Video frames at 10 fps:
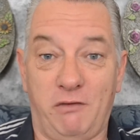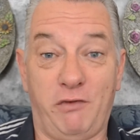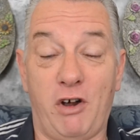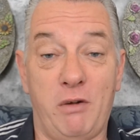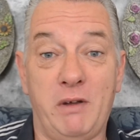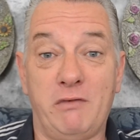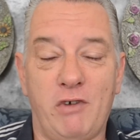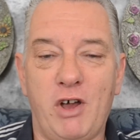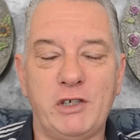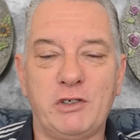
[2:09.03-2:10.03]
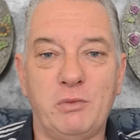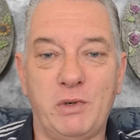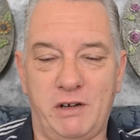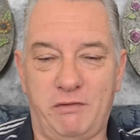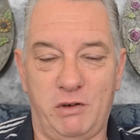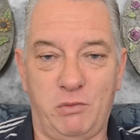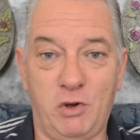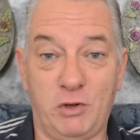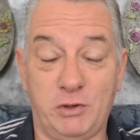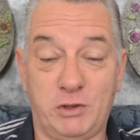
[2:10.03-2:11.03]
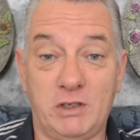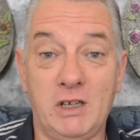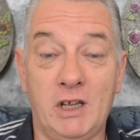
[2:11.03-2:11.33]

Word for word: environment right or whatever it was